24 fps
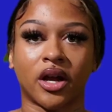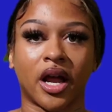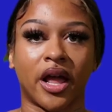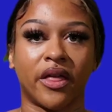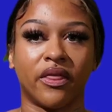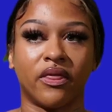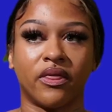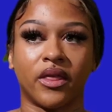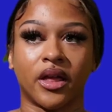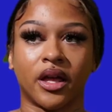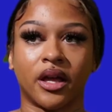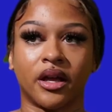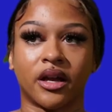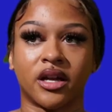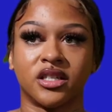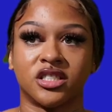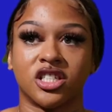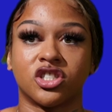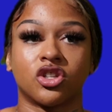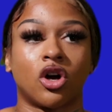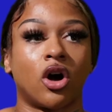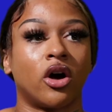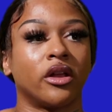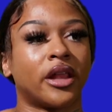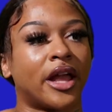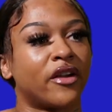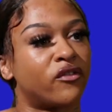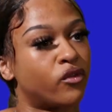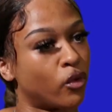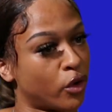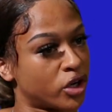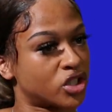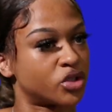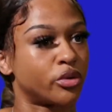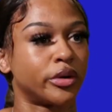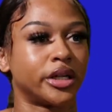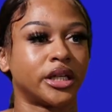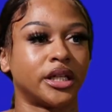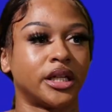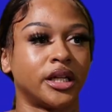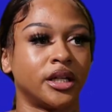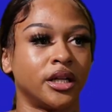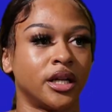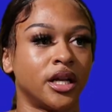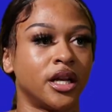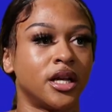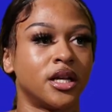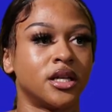and then, because it's all, like,
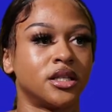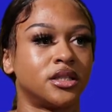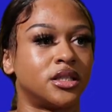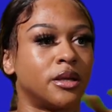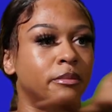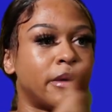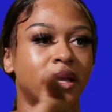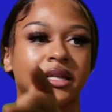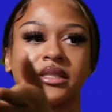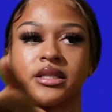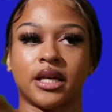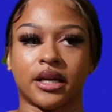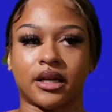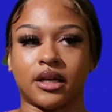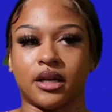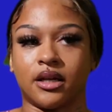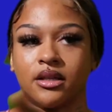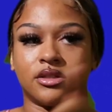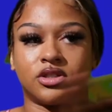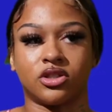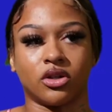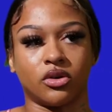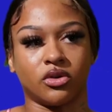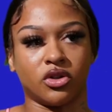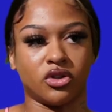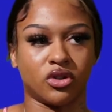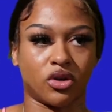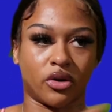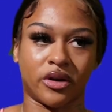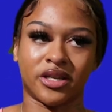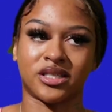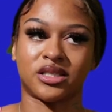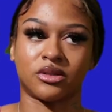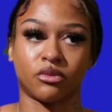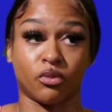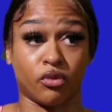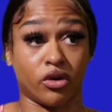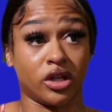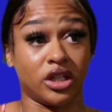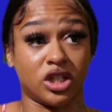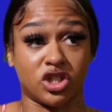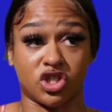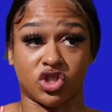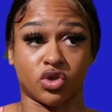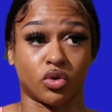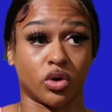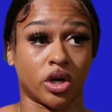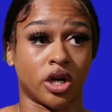4/20 to May 2nd, so, you know, it's really
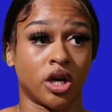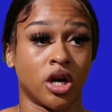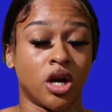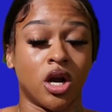short.